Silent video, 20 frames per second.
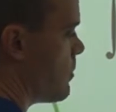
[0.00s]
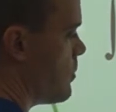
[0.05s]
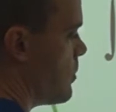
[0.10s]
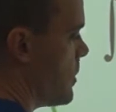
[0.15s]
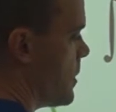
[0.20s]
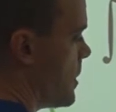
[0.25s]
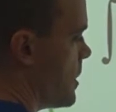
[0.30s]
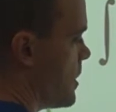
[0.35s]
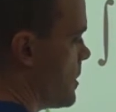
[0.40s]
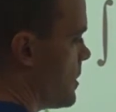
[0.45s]

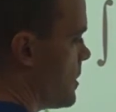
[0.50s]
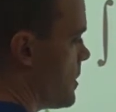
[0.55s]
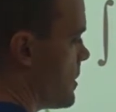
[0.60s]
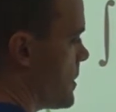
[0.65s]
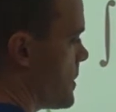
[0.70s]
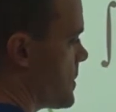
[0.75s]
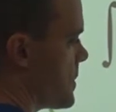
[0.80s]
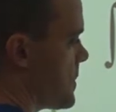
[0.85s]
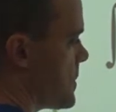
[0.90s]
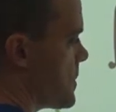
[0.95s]
1.
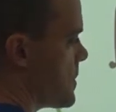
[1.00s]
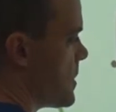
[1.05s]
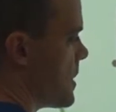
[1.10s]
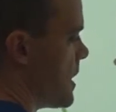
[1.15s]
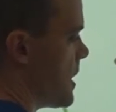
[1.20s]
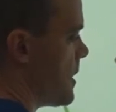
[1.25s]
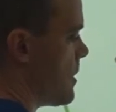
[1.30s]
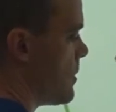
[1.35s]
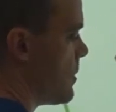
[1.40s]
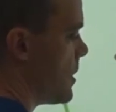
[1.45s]
This is
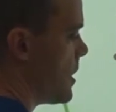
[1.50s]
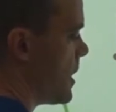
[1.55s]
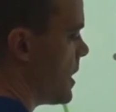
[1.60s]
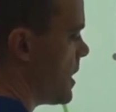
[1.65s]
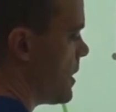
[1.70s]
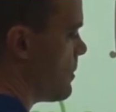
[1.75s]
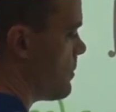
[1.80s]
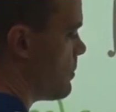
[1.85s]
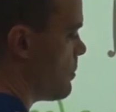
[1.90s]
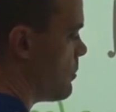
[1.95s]
now
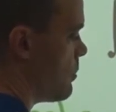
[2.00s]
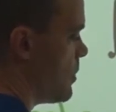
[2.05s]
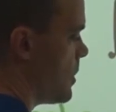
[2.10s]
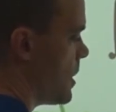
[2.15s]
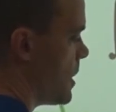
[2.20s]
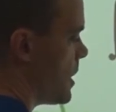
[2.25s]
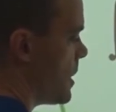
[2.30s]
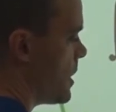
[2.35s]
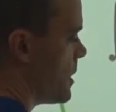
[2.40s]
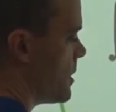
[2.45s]
a
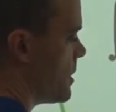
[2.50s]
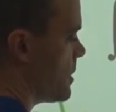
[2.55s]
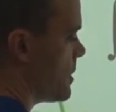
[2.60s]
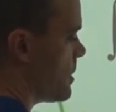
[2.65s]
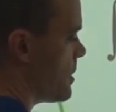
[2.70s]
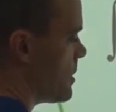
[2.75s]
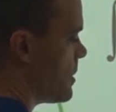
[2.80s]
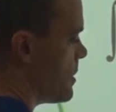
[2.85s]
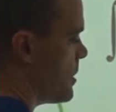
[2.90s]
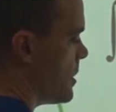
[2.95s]
1
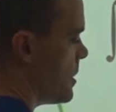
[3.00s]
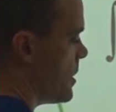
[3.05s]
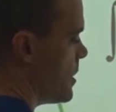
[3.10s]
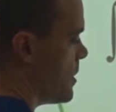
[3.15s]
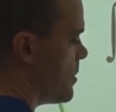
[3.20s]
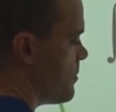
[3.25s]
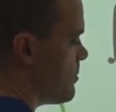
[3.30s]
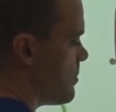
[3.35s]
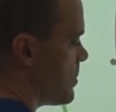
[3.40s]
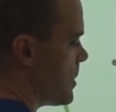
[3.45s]

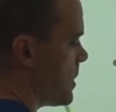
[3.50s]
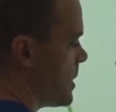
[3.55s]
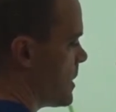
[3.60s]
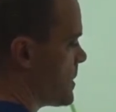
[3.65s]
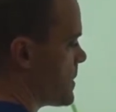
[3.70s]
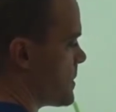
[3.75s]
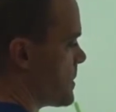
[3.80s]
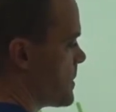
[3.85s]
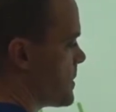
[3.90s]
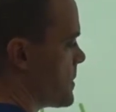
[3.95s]
plus
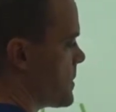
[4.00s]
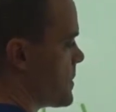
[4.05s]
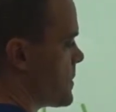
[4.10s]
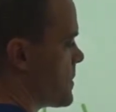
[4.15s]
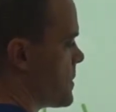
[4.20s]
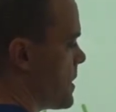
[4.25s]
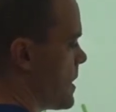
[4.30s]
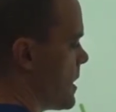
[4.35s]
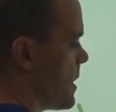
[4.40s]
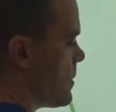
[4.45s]
this is
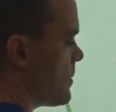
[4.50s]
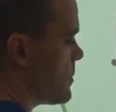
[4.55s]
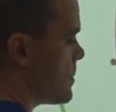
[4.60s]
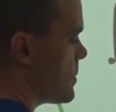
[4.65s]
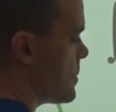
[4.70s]
now